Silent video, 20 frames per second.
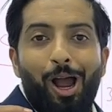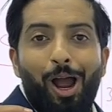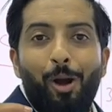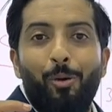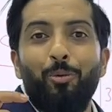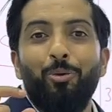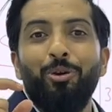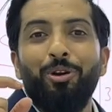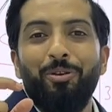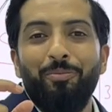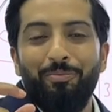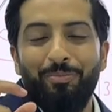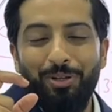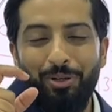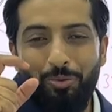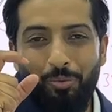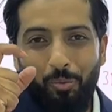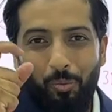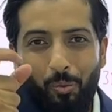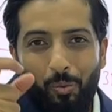I want to
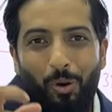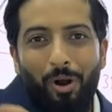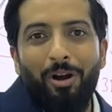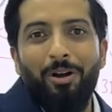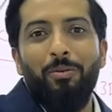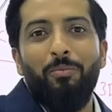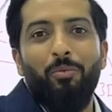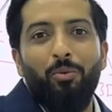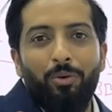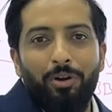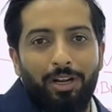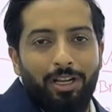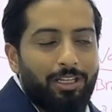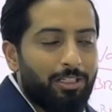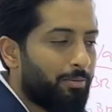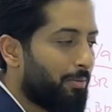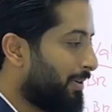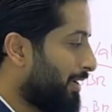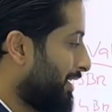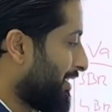complete one more
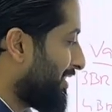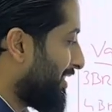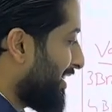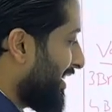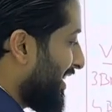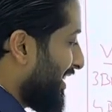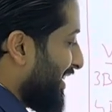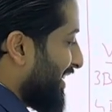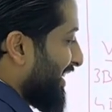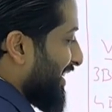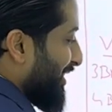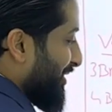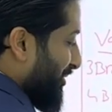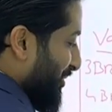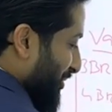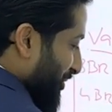explanation and I'll get to